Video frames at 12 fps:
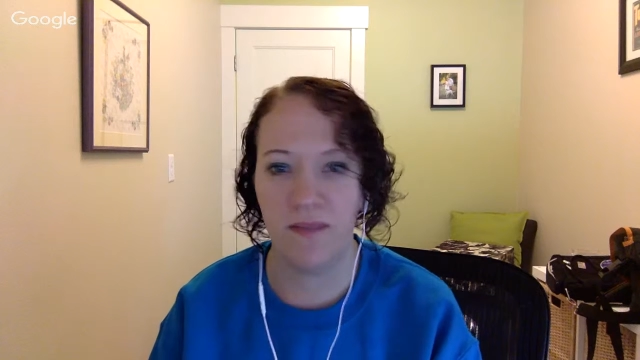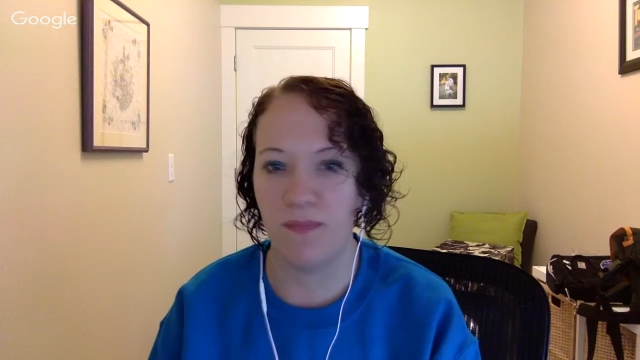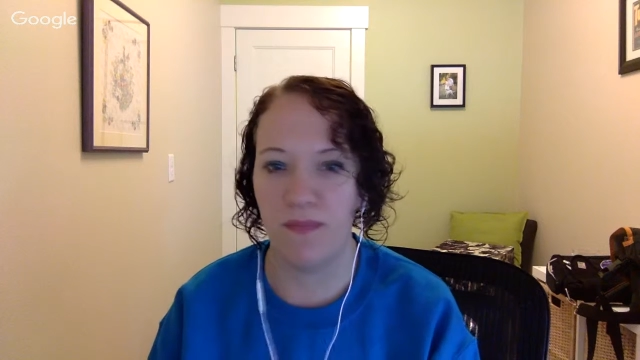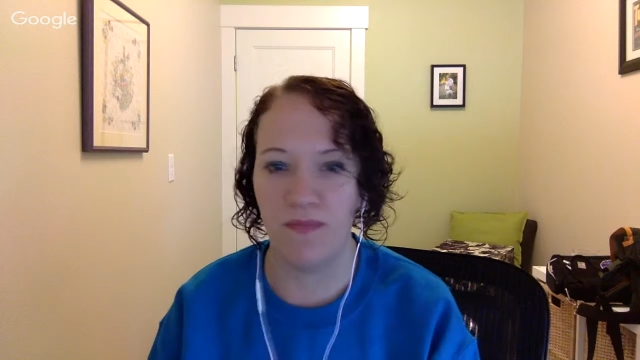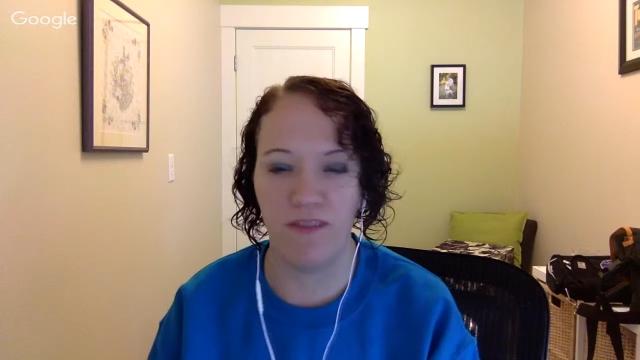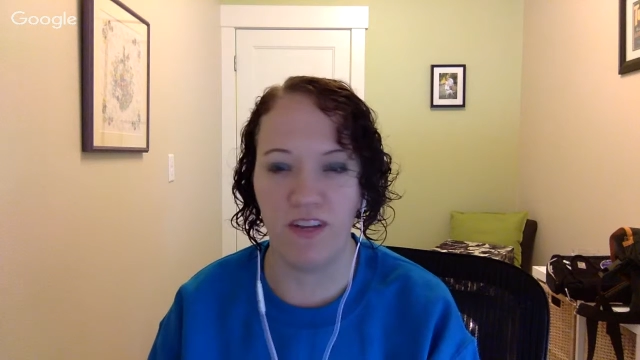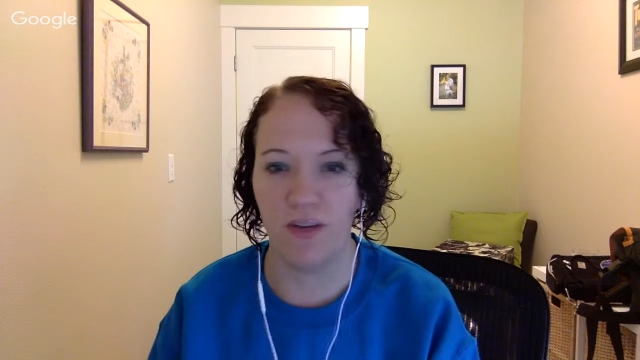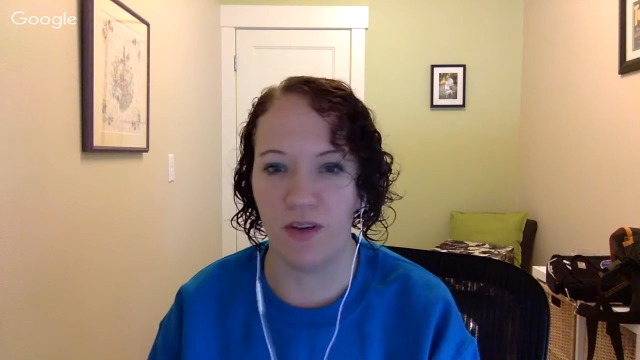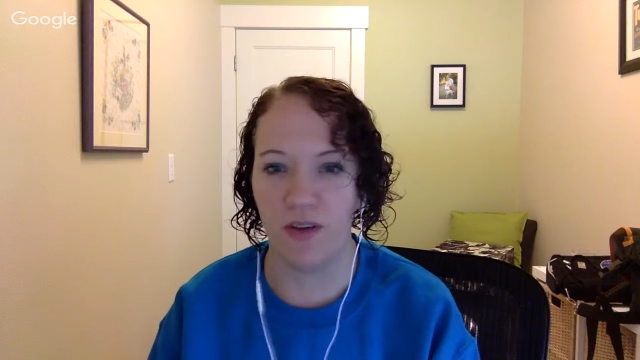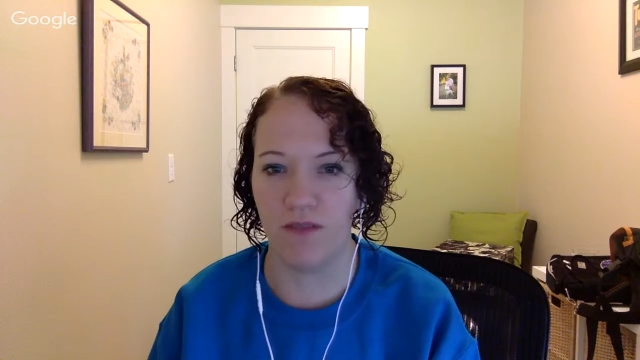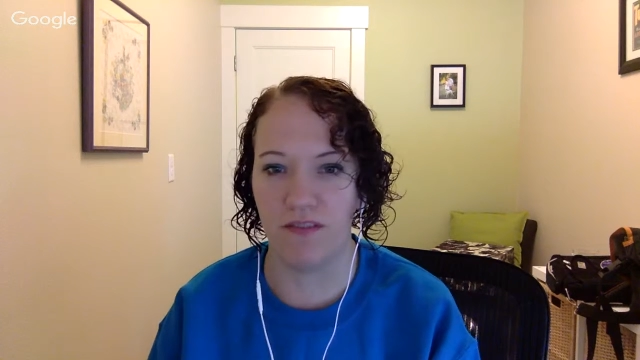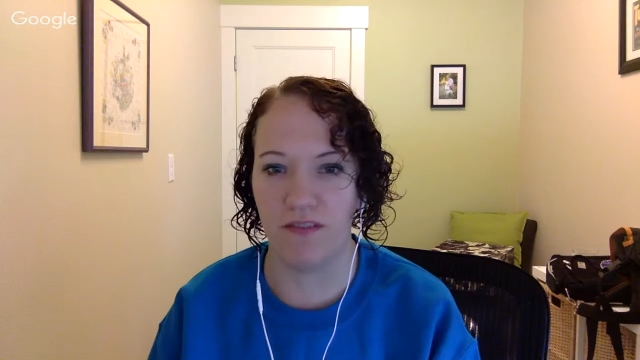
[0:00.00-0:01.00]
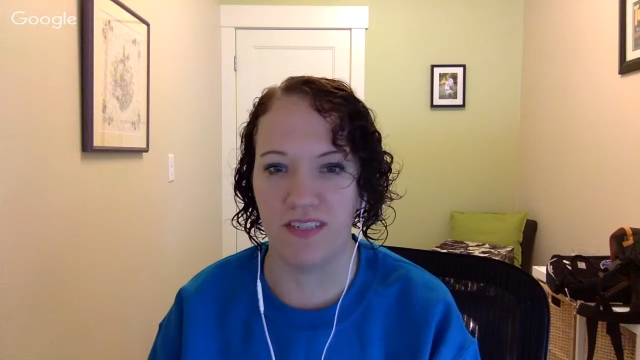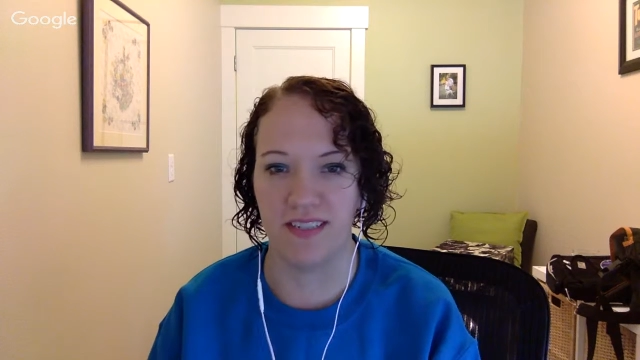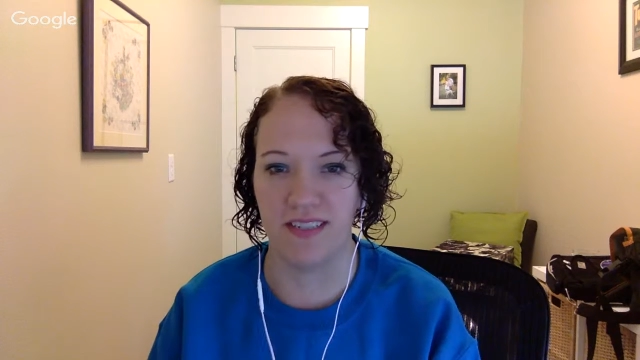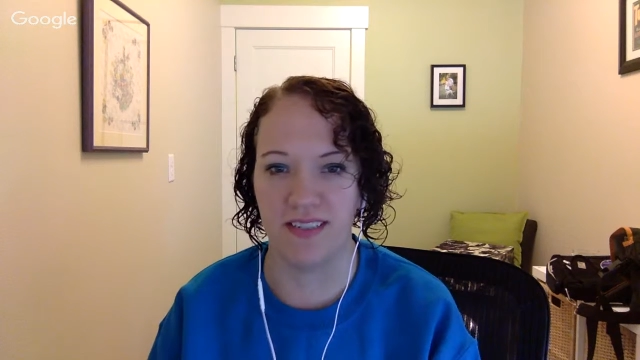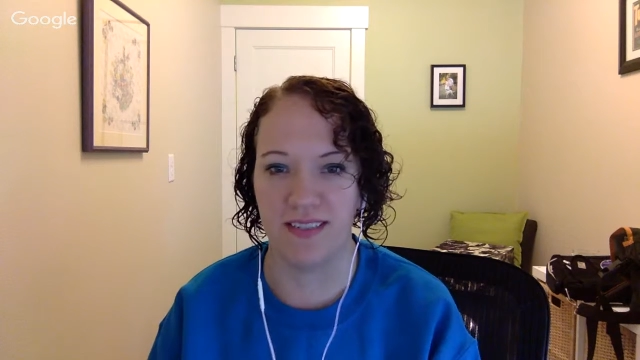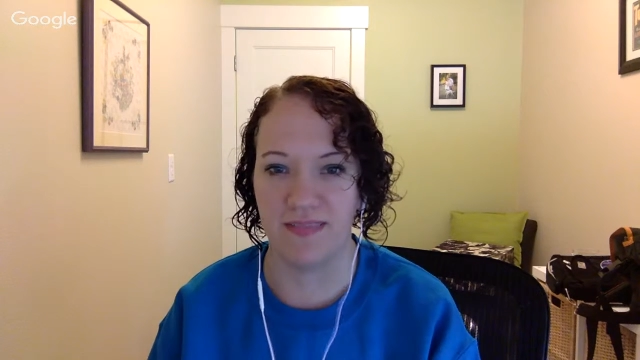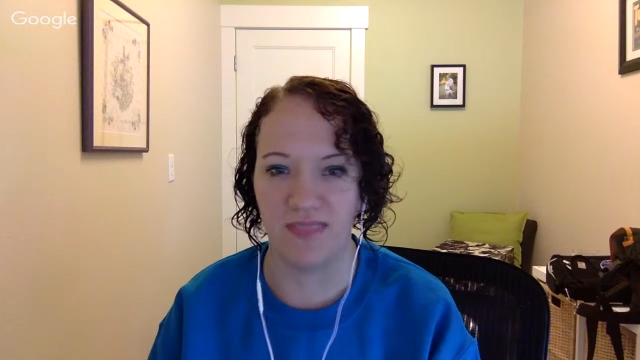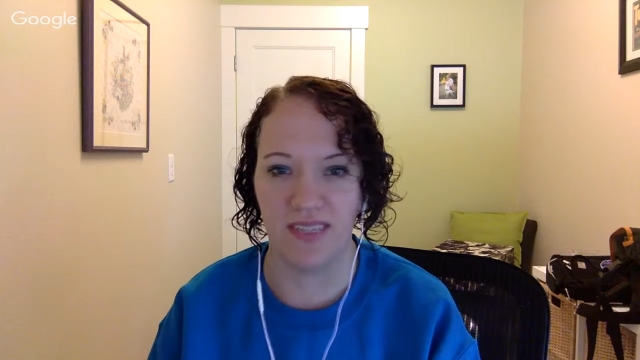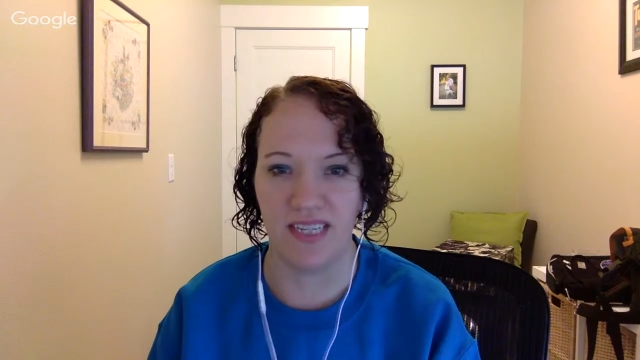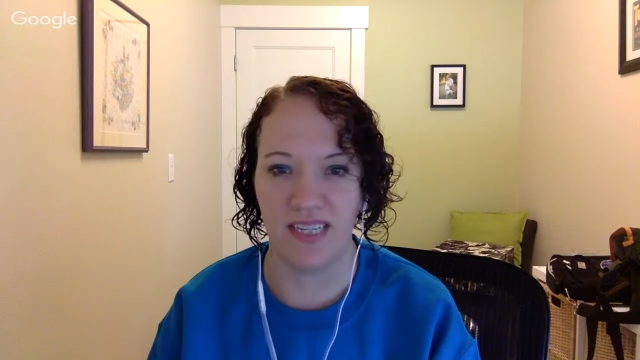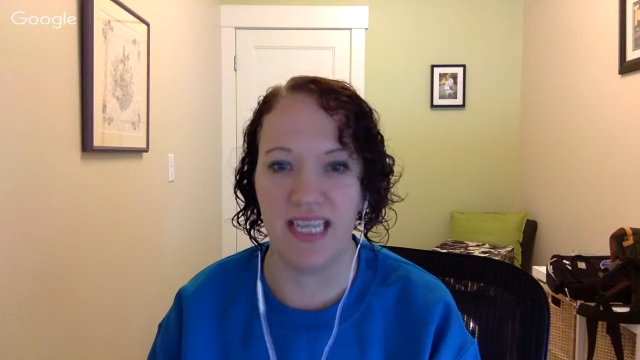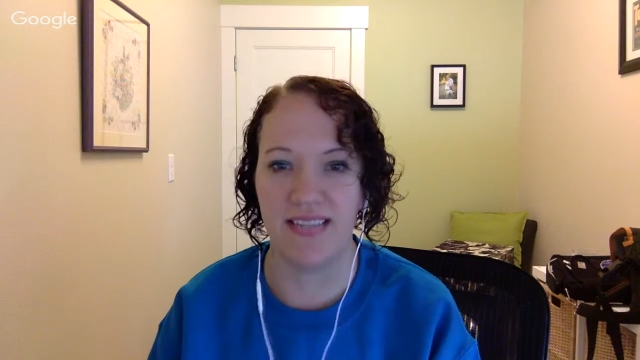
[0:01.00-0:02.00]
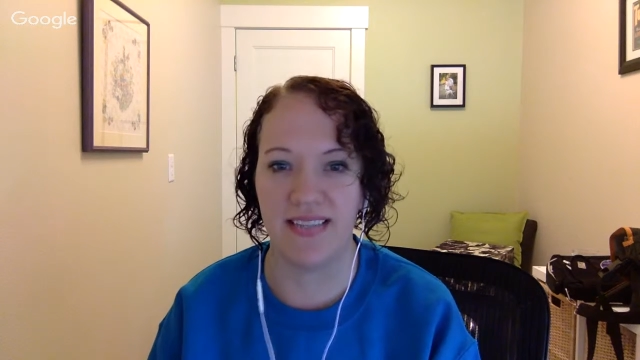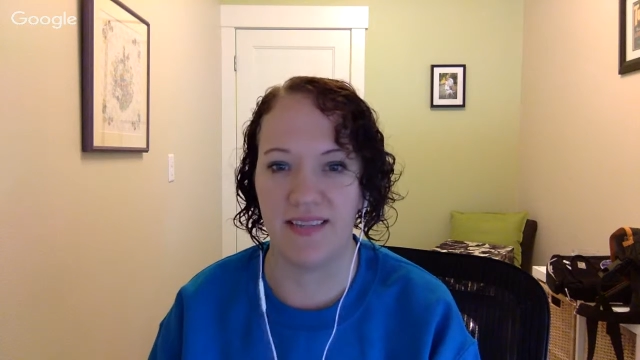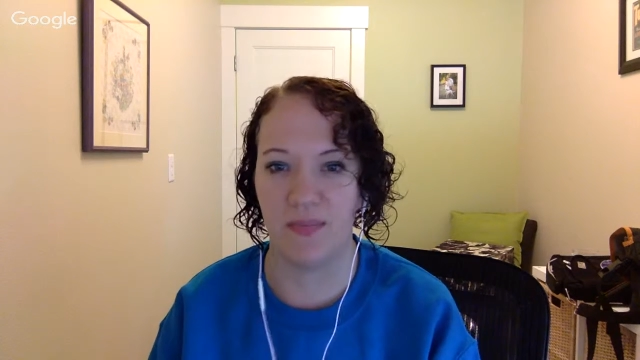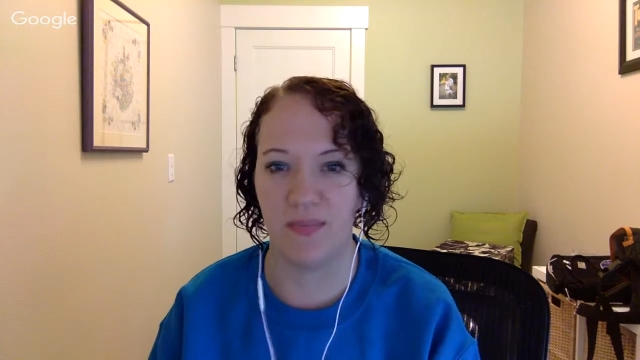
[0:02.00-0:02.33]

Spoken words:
Video conferencing is an easy